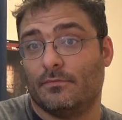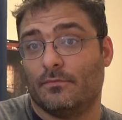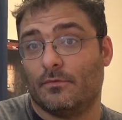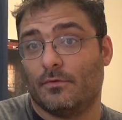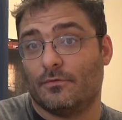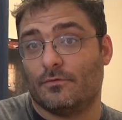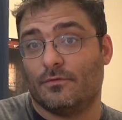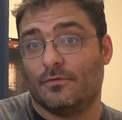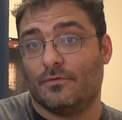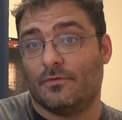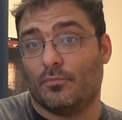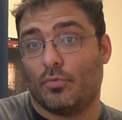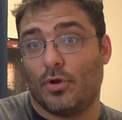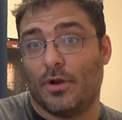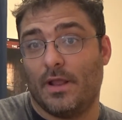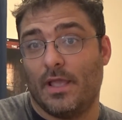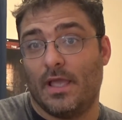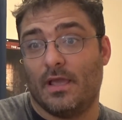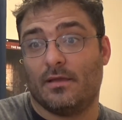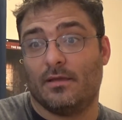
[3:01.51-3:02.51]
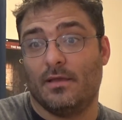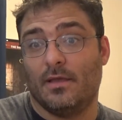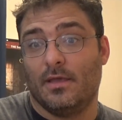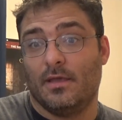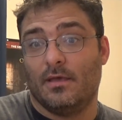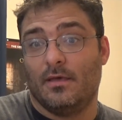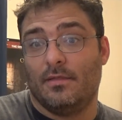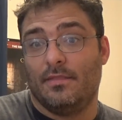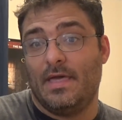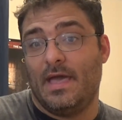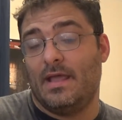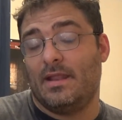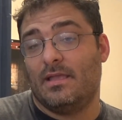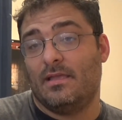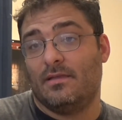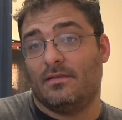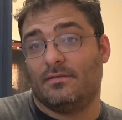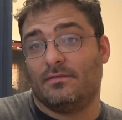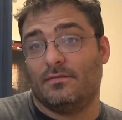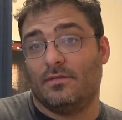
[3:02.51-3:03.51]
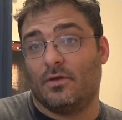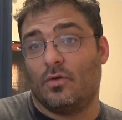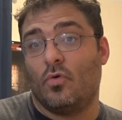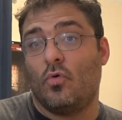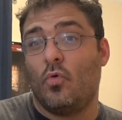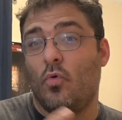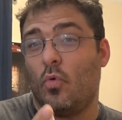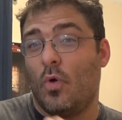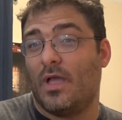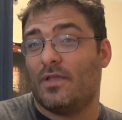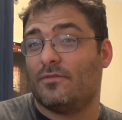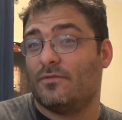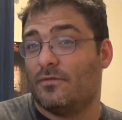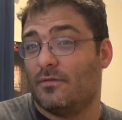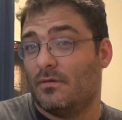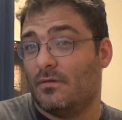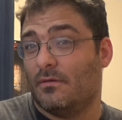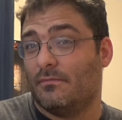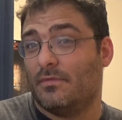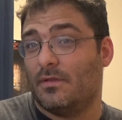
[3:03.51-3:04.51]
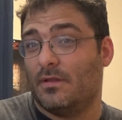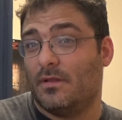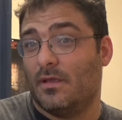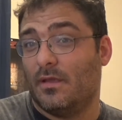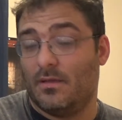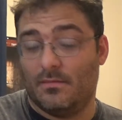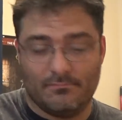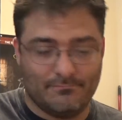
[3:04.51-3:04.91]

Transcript: versions of Brainiac? That is the question of the day.